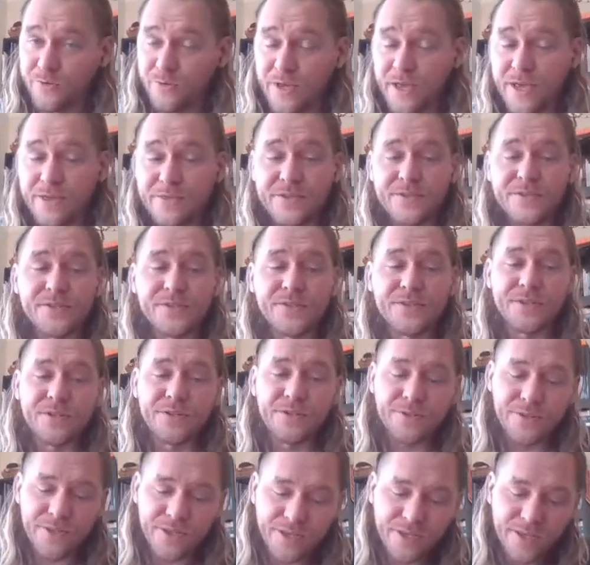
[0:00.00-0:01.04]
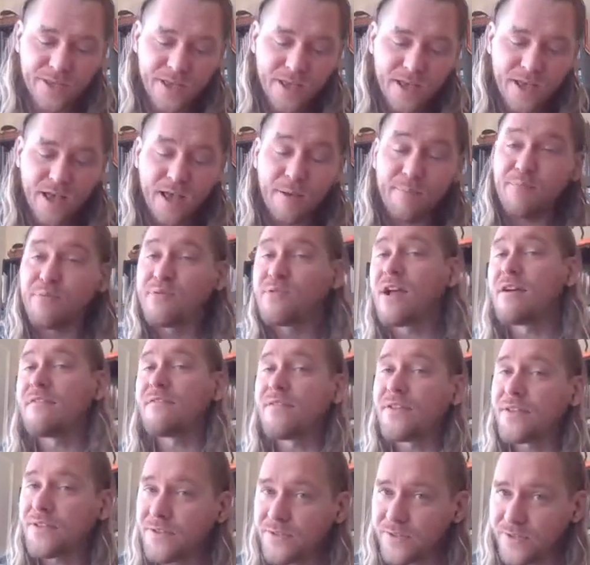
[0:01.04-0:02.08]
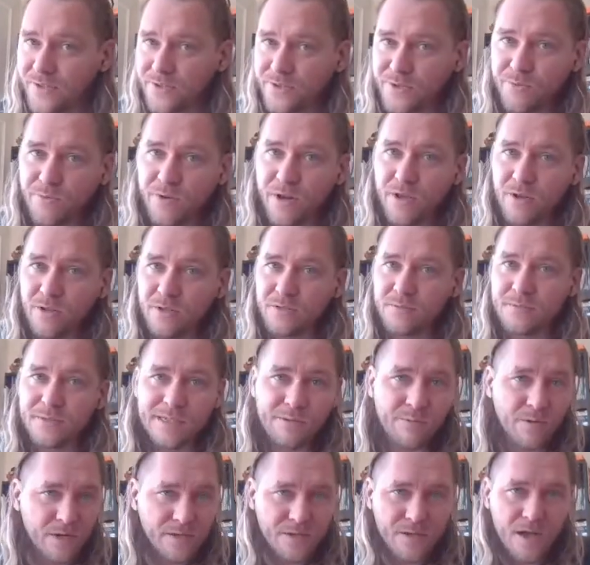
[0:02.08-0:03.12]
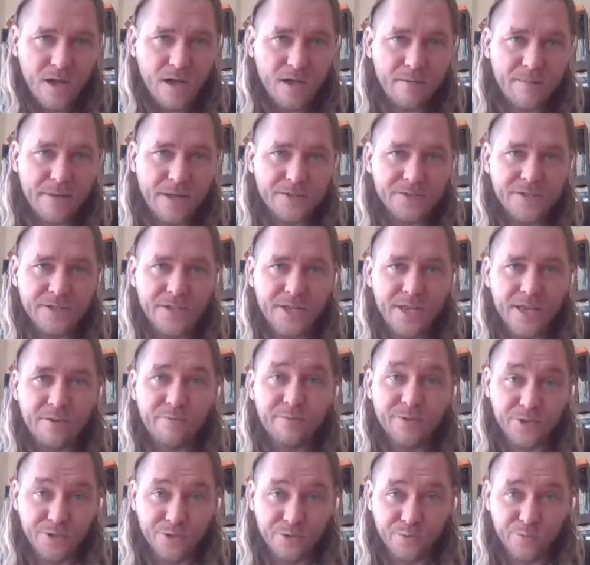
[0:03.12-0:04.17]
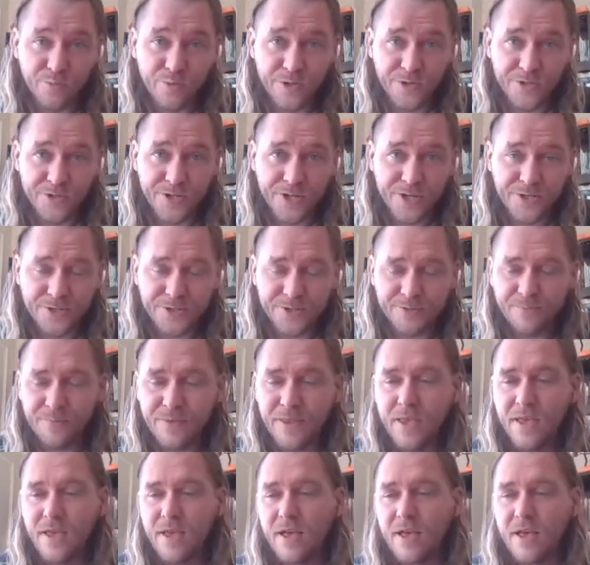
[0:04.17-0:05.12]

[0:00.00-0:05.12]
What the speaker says: Okay, this is still the preface to what I ultimately want to talk about today, which is the workstation.